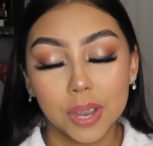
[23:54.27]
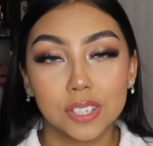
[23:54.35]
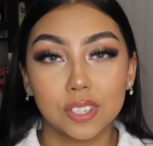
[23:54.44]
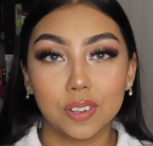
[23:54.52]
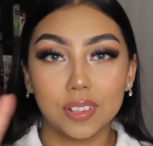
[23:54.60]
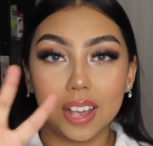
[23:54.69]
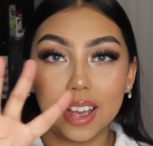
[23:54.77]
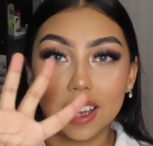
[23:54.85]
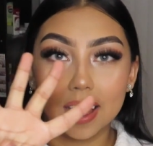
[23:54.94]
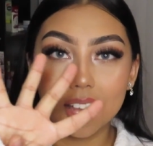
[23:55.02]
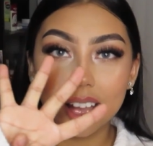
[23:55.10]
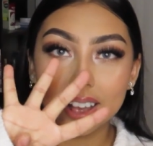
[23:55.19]
So
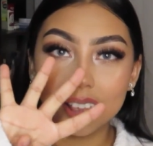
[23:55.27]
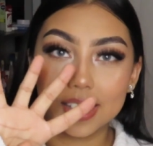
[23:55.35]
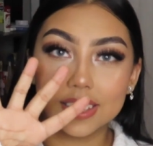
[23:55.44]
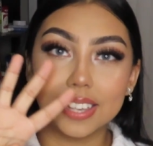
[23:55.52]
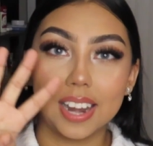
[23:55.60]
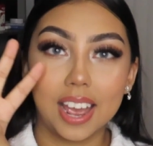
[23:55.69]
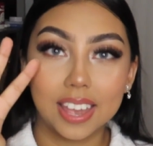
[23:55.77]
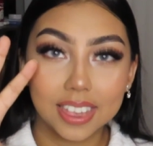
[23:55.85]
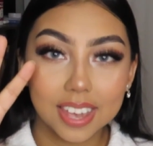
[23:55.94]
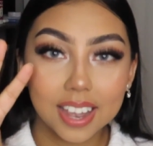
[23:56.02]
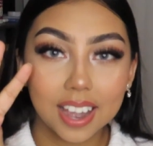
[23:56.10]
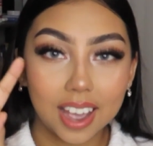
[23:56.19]
like I said, I
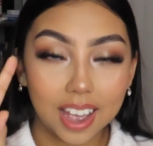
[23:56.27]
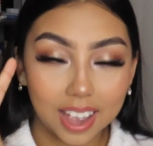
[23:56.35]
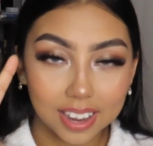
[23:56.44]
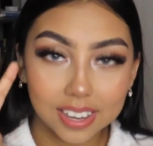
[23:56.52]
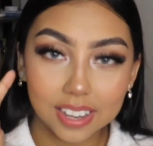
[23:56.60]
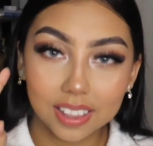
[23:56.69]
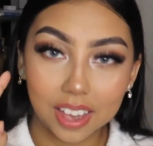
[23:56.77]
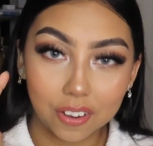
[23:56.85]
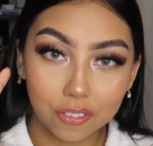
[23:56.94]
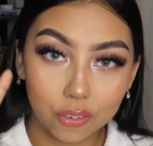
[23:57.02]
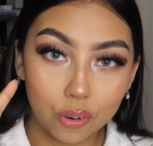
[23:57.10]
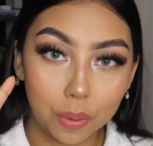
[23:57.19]
think I did like
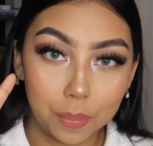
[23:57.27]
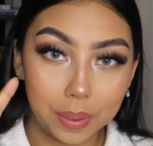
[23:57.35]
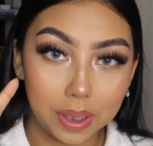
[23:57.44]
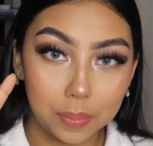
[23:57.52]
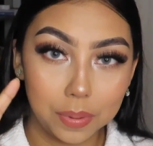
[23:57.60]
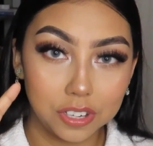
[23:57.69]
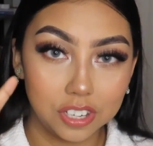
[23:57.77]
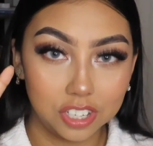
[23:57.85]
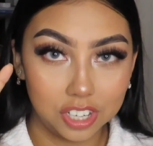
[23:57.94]
4 big pushes.